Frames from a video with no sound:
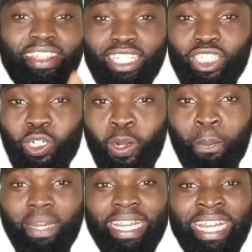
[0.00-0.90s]
The
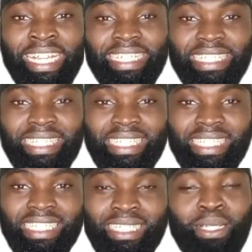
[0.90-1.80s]
shop
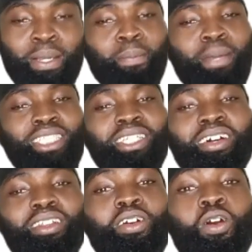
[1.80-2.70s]
is,
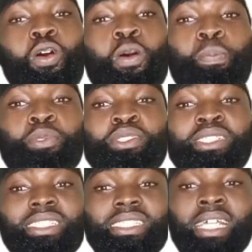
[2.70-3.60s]
mashallah,
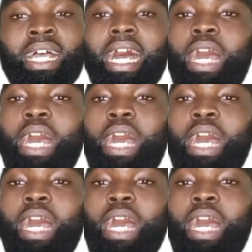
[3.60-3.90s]
opened.